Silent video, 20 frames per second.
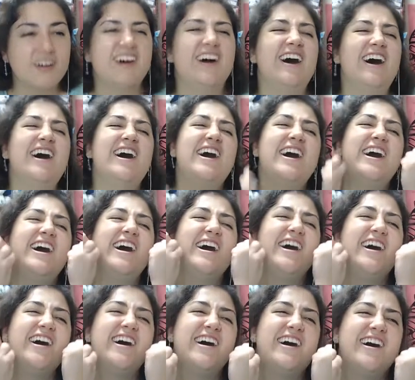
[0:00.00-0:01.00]

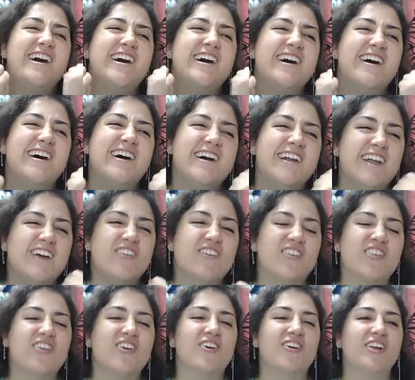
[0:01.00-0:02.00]
Oh, that was
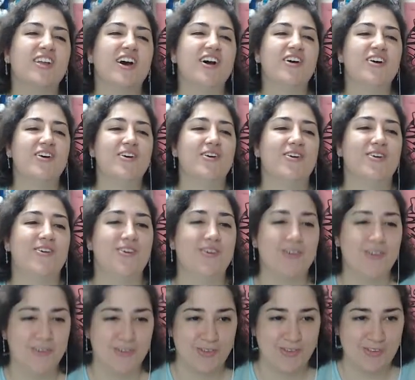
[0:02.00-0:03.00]
so
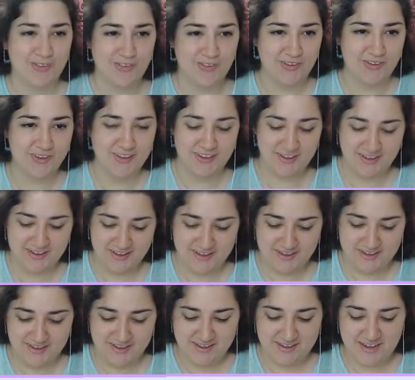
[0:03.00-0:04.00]
close.
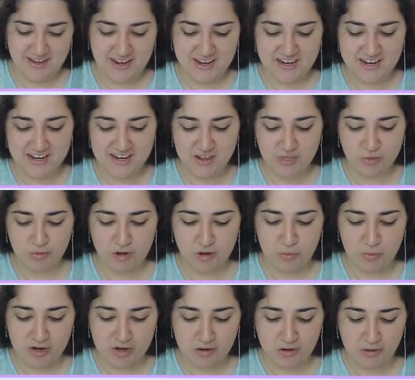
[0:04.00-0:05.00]
He did the three
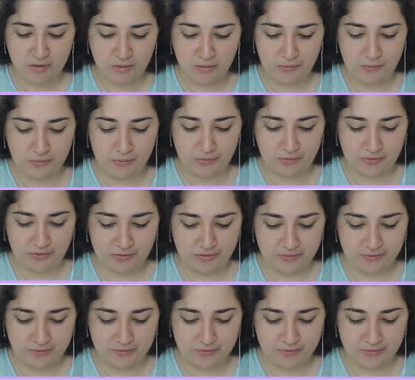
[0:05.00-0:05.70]
wiggles.